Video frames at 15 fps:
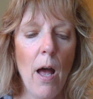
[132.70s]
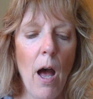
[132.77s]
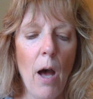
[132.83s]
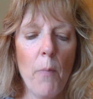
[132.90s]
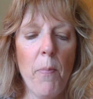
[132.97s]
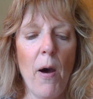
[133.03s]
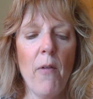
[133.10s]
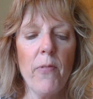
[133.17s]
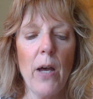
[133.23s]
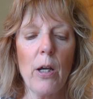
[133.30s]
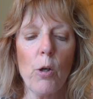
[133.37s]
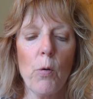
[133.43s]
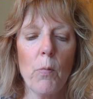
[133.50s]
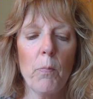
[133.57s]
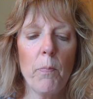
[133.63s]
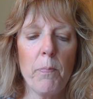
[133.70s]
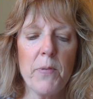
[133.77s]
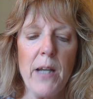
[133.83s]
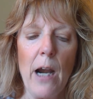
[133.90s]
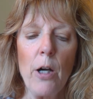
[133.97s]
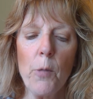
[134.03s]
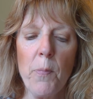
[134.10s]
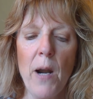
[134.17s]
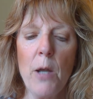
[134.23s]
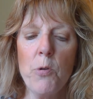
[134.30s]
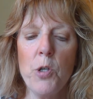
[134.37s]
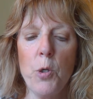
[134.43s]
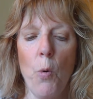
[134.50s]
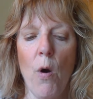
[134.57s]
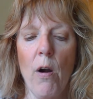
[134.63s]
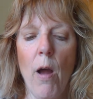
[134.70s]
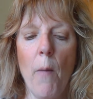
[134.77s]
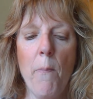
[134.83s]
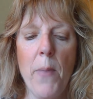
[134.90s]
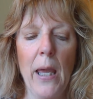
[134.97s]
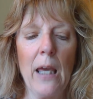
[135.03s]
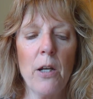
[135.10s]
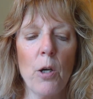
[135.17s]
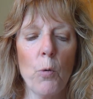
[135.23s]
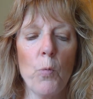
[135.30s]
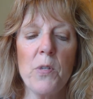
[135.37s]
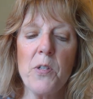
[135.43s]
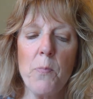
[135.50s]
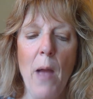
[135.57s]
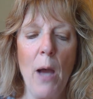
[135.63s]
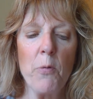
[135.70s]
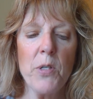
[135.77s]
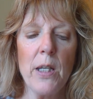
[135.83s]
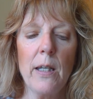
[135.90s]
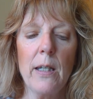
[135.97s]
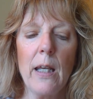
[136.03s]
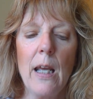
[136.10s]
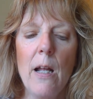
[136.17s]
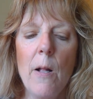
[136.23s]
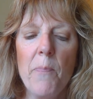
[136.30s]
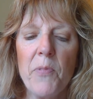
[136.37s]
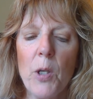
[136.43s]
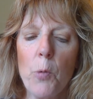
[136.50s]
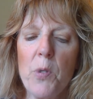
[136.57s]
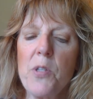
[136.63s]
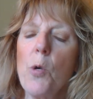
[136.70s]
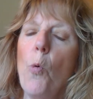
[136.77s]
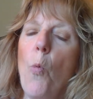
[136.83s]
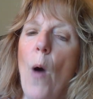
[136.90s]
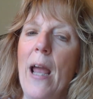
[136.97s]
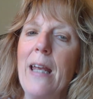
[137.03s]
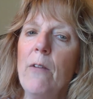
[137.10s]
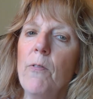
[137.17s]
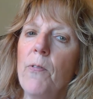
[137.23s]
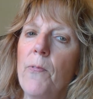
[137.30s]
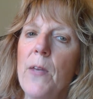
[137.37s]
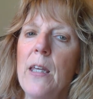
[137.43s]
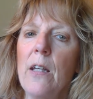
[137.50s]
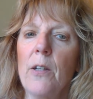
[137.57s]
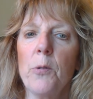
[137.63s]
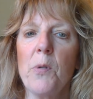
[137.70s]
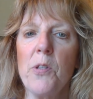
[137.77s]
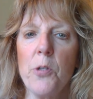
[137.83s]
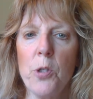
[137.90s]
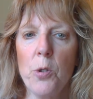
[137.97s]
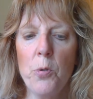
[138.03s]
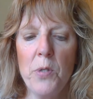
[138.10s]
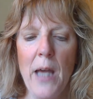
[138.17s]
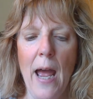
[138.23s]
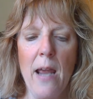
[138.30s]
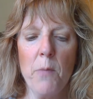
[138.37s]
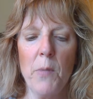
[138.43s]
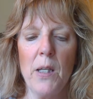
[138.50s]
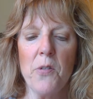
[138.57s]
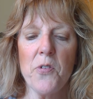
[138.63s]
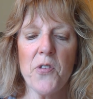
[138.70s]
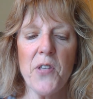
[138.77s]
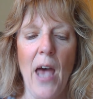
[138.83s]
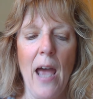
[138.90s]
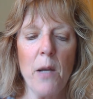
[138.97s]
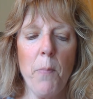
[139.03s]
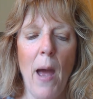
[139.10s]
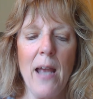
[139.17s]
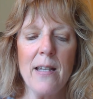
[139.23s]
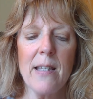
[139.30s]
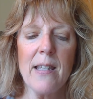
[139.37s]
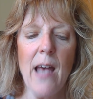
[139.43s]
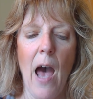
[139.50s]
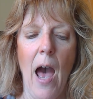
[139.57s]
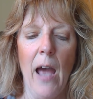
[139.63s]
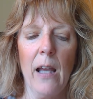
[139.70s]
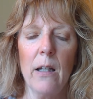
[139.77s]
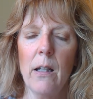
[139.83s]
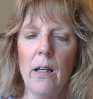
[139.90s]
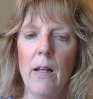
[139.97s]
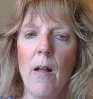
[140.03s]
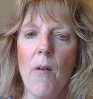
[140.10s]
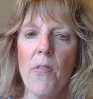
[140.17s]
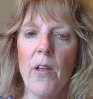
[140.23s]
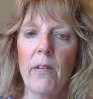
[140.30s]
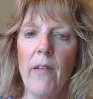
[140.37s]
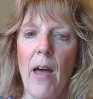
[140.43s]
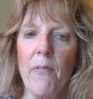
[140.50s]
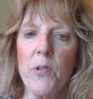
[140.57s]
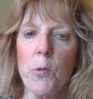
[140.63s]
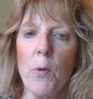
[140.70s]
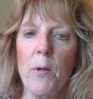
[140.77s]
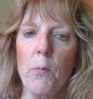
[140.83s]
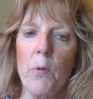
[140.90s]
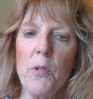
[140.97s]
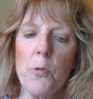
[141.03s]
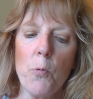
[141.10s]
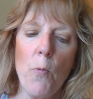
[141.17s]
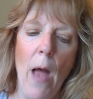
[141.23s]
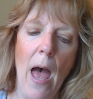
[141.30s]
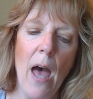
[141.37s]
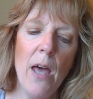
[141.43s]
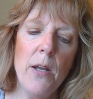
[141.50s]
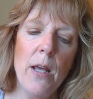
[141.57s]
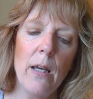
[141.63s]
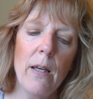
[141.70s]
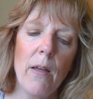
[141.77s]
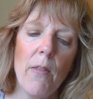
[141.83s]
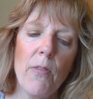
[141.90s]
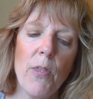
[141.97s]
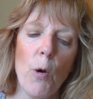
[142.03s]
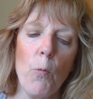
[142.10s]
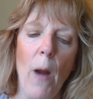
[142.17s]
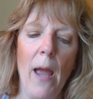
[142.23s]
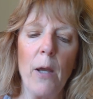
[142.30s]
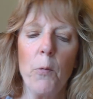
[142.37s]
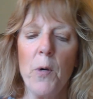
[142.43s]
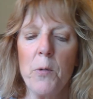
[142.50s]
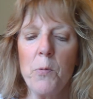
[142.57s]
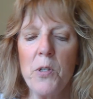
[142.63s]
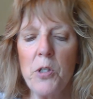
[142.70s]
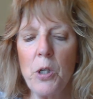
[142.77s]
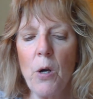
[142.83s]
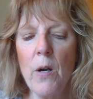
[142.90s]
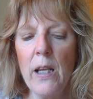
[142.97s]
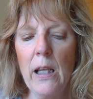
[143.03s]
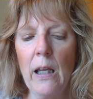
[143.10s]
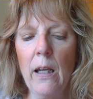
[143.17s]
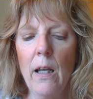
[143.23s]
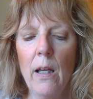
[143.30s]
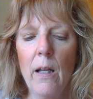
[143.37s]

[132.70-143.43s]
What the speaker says: Above a dark brown door, a banner was mounted. It was a white field with two diamonds side by side. The left one was red, the right one was green.